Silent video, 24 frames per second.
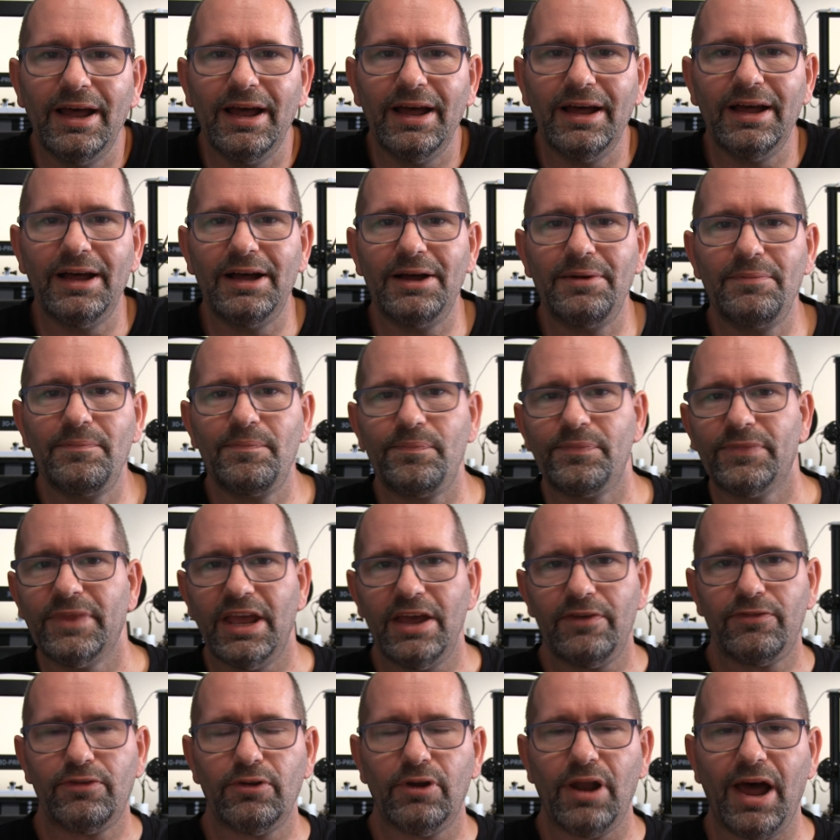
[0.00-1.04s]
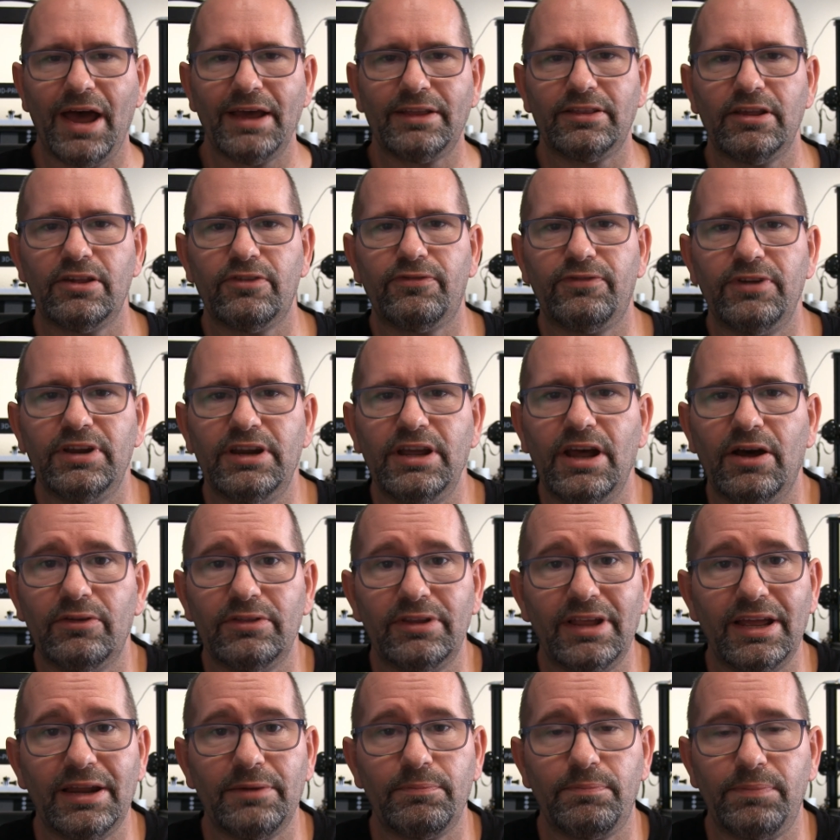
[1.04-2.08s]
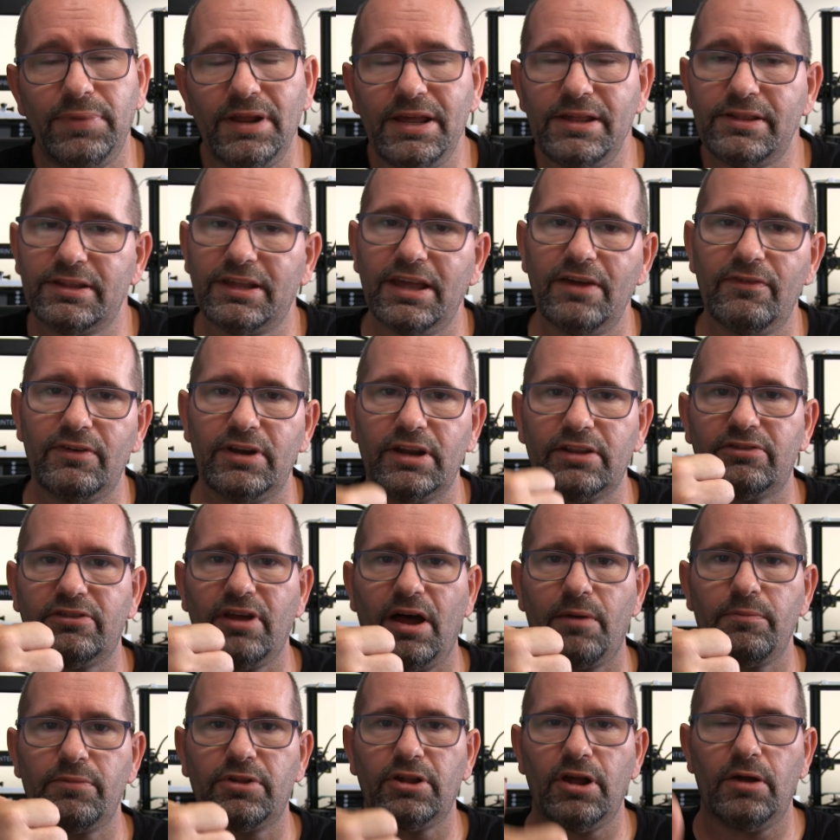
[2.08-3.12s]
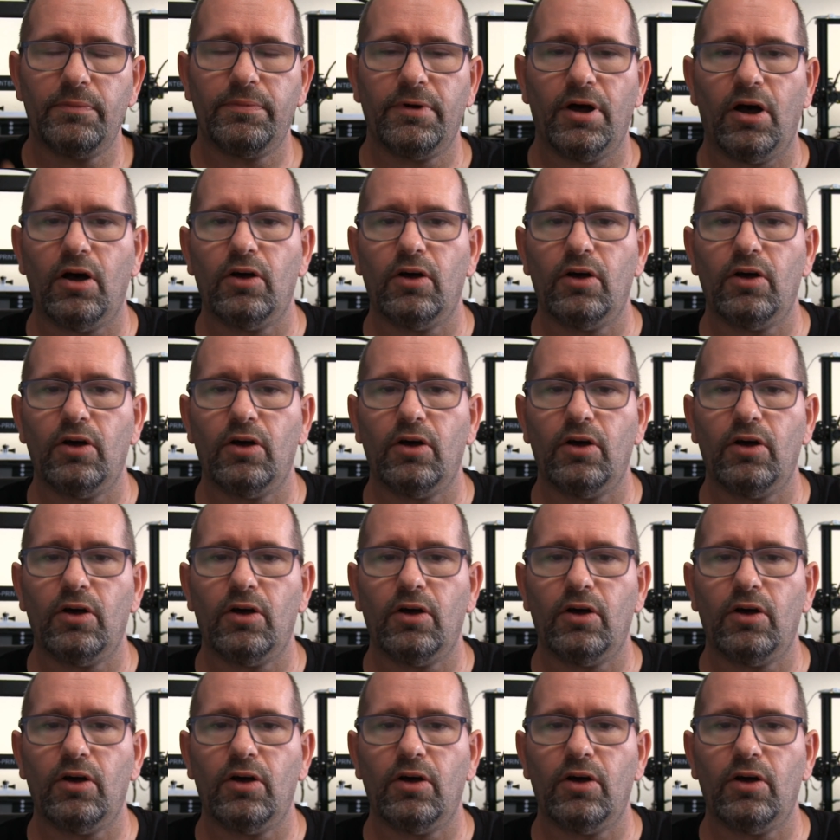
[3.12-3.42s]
Um, if you like this video then please give it a thumbs up.